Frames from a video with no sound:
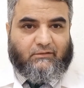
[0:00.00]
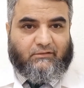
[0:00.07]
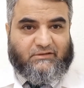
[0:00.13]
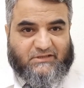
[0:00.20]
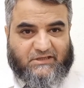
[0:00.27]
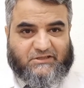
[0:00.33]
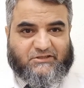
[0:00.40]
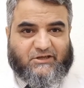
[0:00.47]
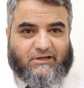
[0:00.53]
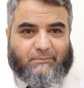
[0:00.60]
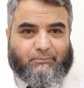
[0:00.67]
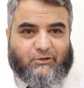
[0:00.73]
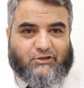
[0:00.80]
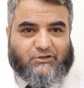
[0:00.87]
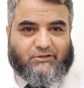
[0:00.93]
resistant
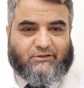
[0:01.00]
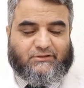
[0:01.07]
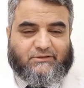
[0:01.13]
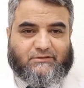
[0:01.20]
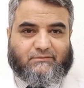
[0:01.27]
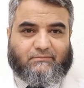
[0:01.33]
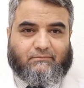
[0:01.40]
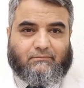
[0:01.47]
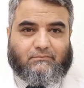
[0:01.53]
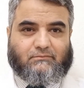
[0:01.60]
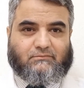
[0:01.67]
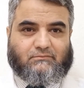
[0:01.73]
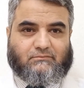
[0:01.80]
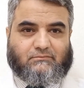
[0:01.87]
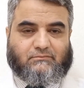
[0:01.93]
patients,
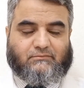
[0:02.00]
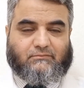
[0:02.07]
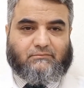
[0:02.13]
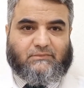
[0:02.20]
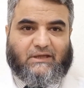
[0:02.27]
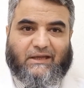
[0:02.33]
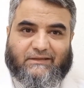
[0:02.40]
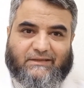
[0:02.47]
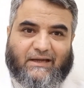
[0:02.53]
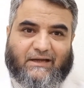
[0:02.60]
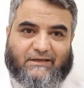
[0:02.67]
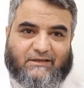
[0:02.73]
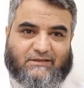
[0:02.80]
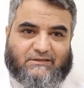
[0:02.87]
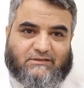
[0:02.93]
and
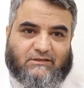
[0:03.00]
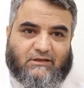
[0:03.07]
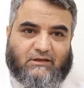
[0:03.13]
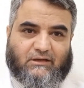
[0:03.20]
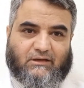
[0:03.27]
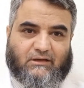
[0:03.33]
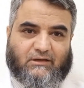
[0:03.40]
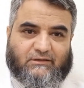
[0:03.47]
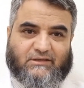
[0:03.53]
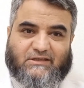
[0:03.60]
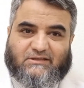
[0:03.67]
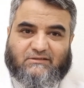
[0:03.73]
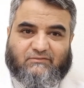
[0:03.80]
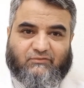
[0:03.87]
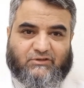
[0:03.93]
that is
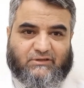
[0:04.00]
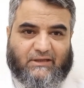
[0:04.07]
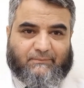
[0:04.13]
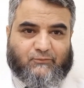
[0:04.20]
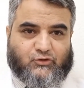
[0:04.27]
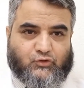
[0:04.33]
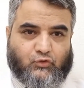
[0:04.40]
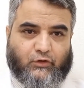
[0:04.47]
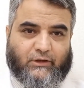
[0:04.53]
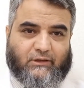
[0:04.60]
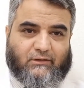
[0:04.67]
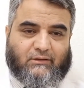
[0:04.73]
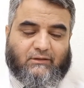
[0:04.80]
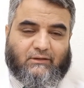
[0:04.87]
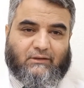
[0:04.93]
this which I'm
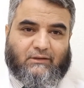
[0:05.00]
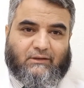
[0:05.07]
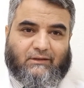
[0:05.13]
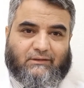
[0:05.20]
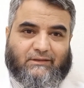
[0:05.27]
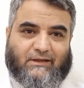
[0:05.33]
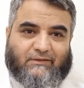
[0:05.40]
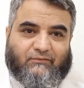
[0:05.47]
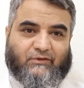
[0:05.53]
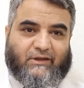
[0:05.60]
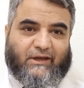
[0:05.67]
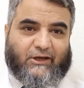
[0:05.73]
showing, that we